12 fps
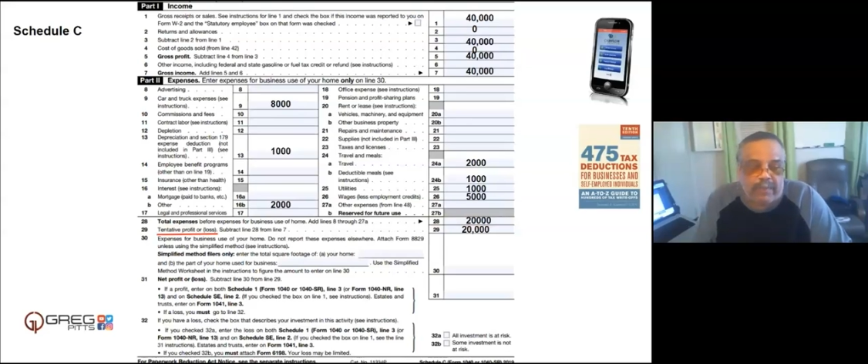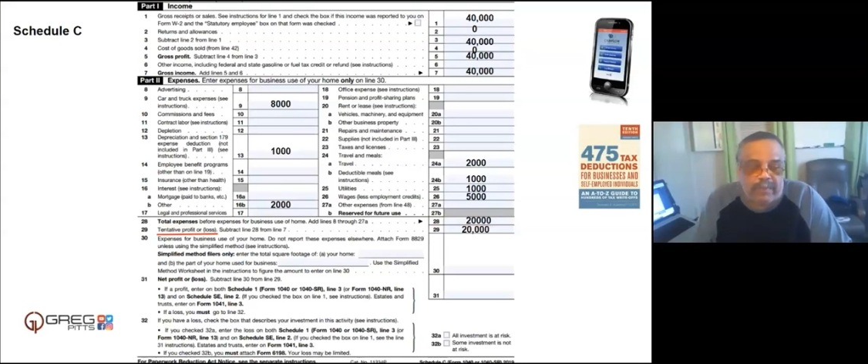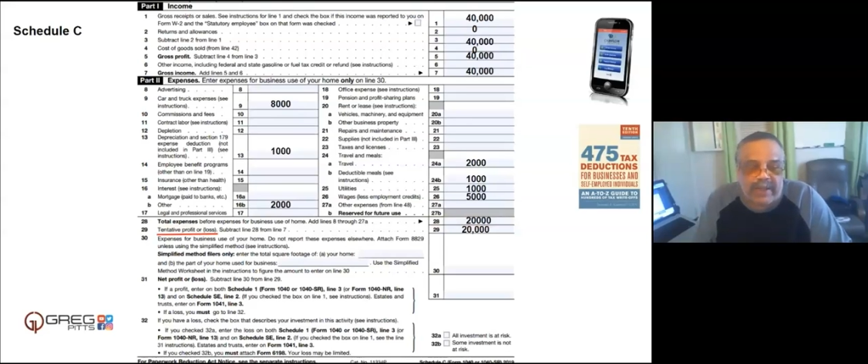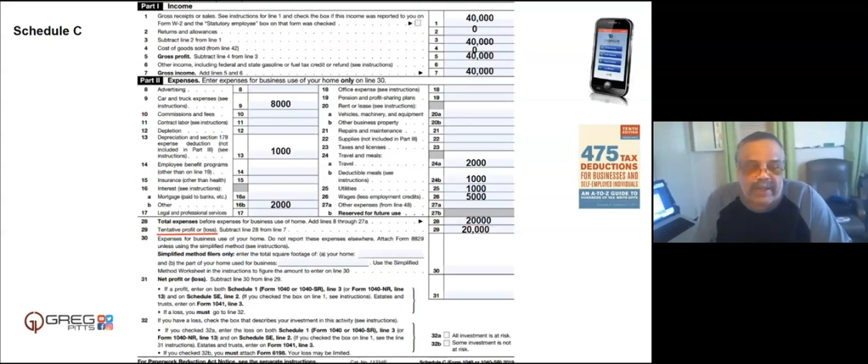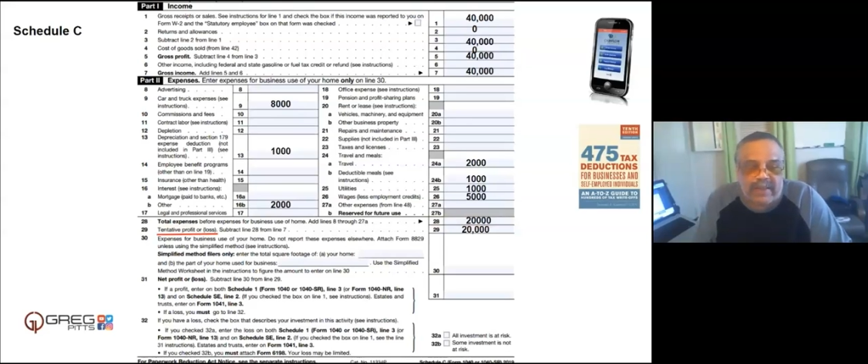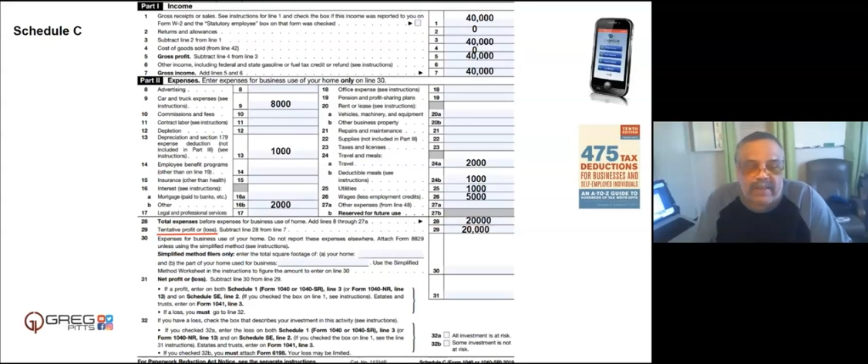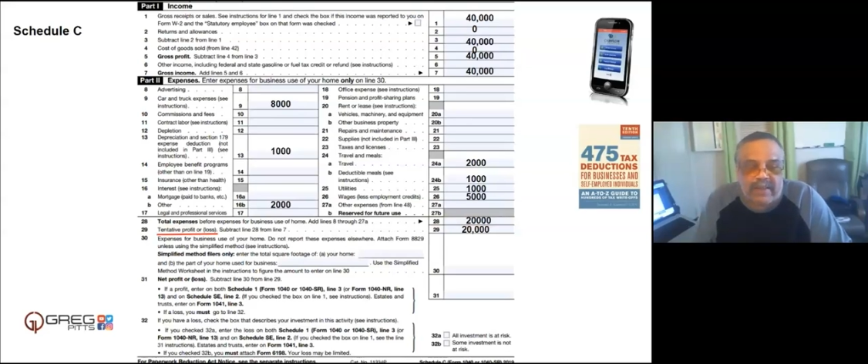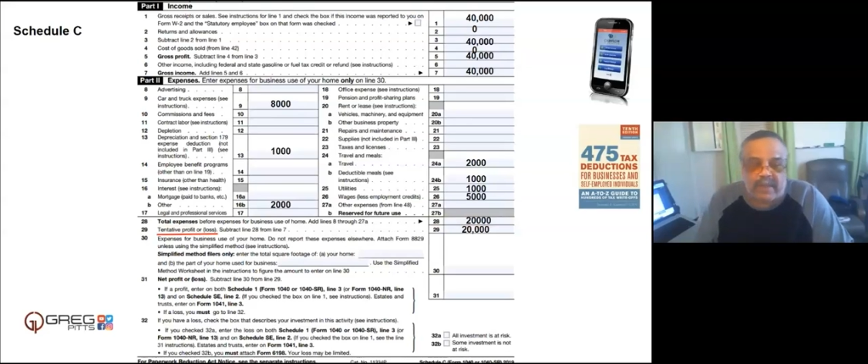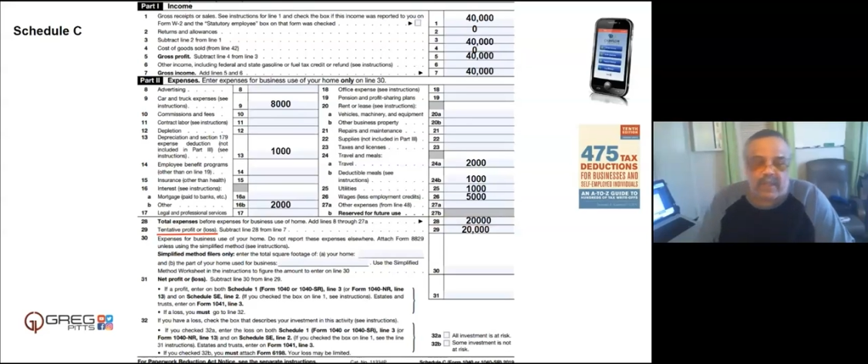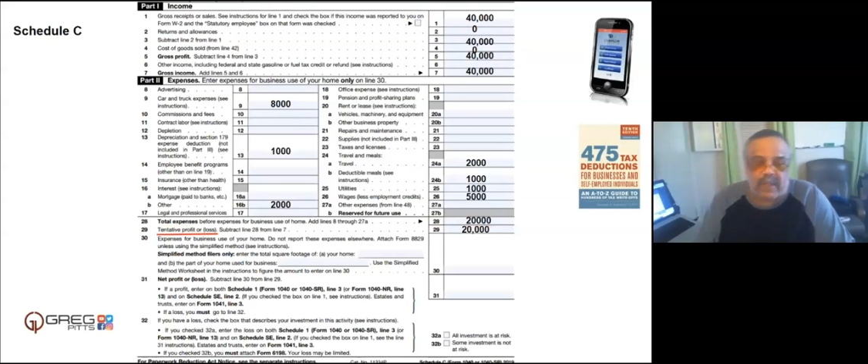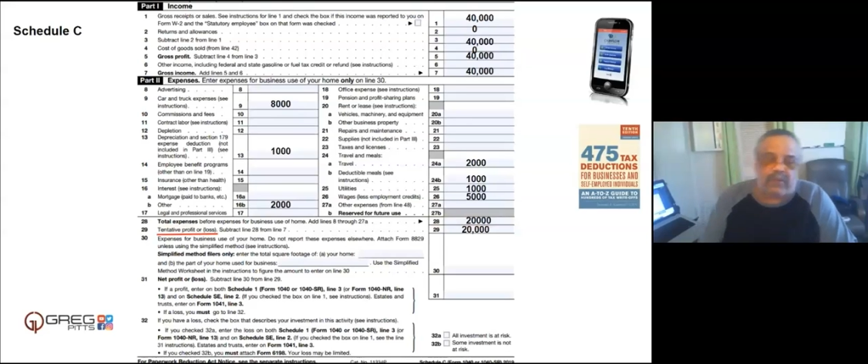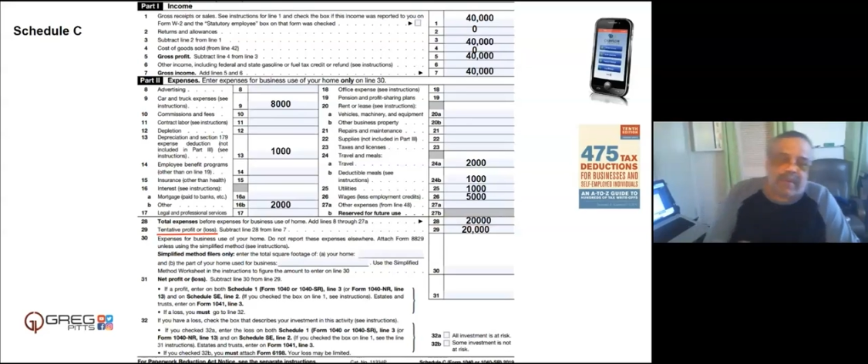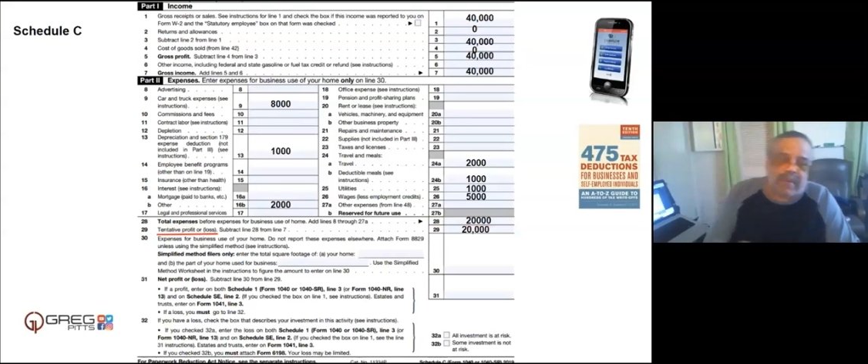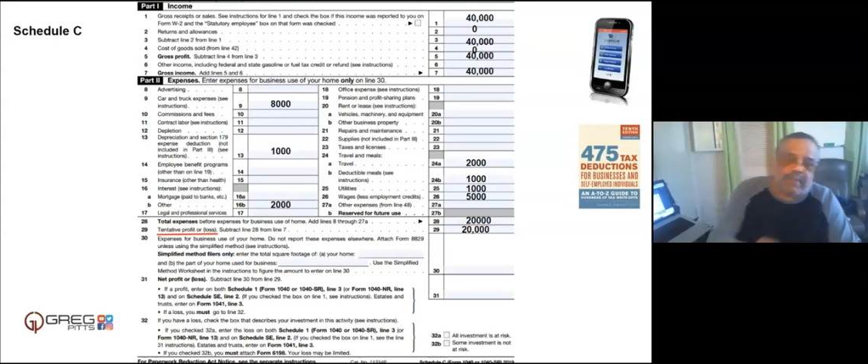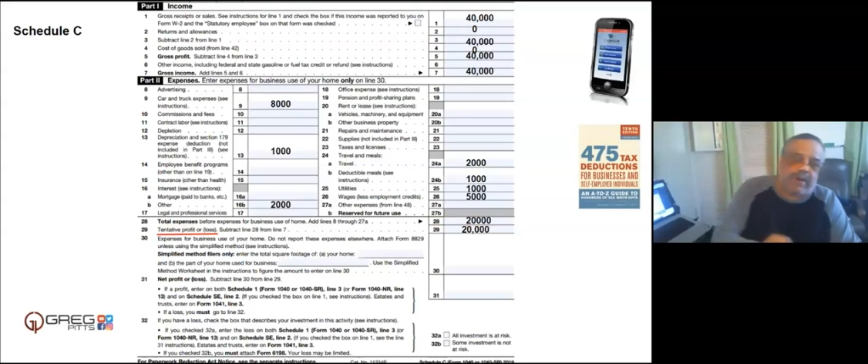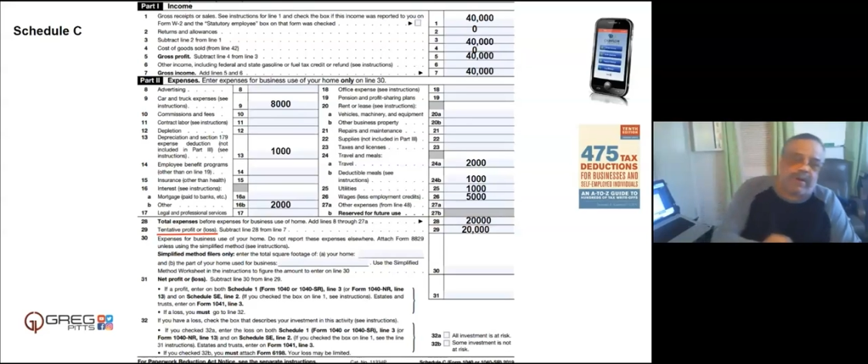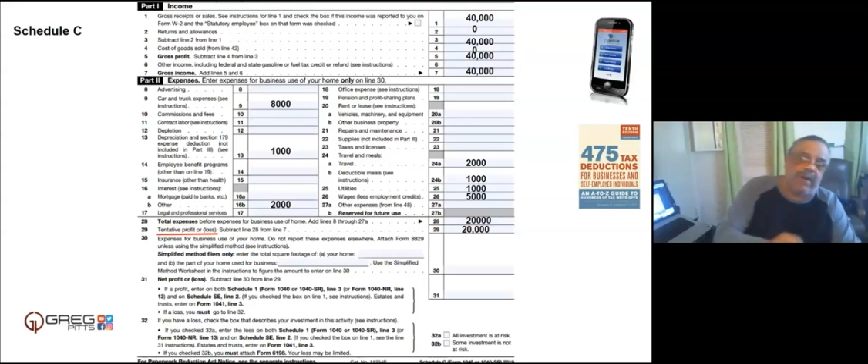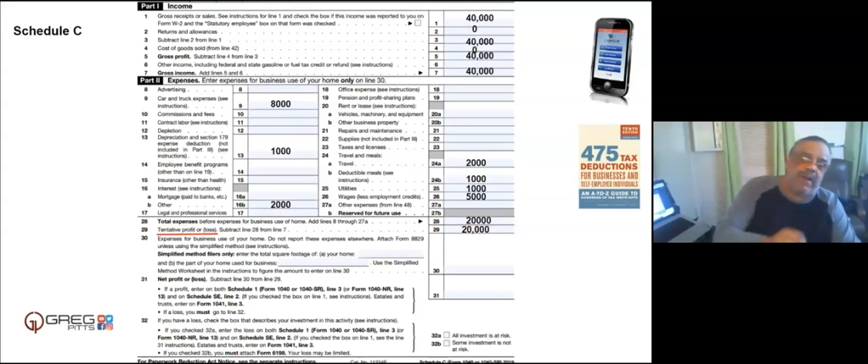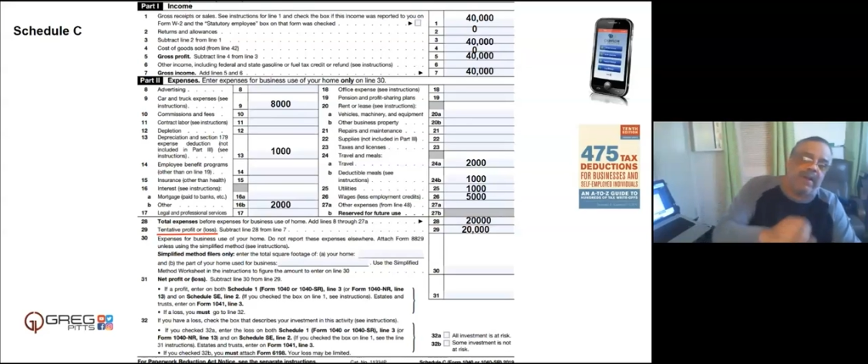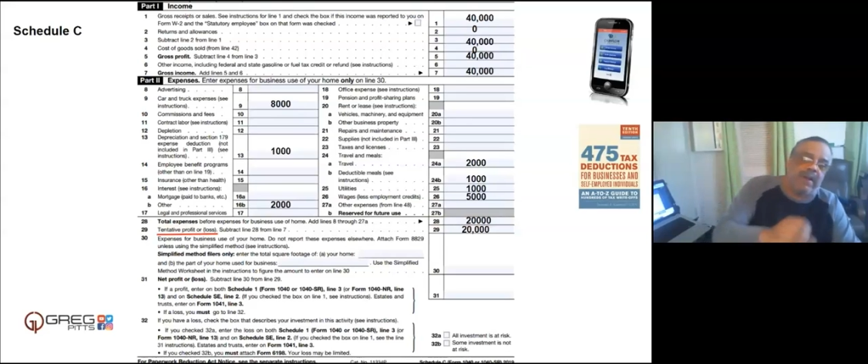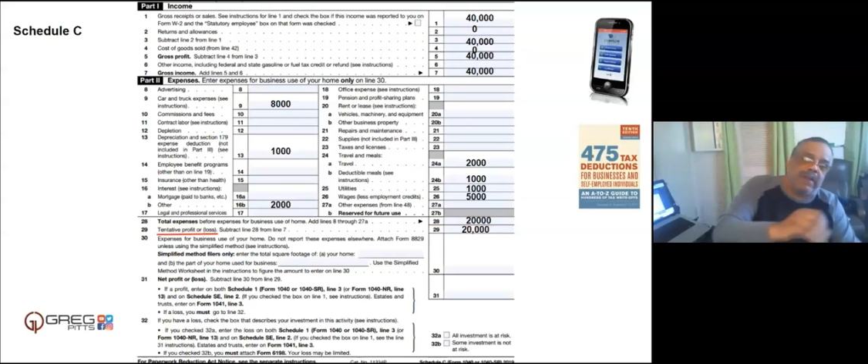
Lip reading: business, because remember,